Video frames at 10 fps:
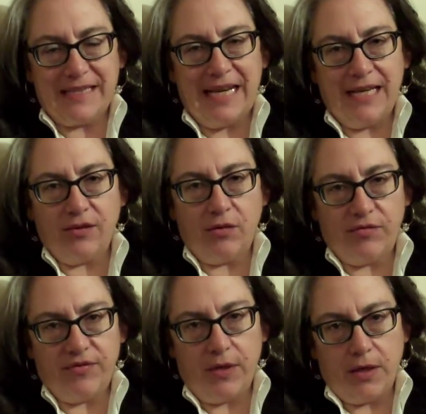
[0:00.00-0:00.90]
to handle
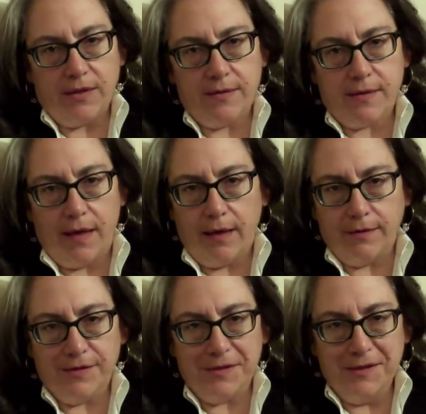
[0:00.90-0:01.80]
floods
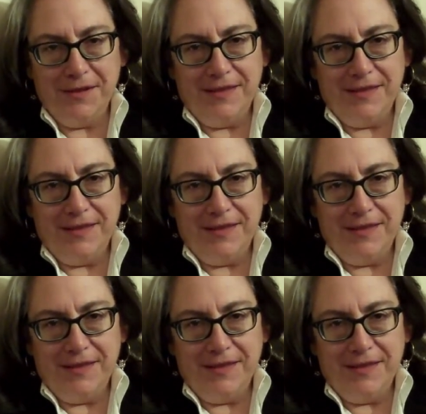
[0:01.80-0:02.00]
and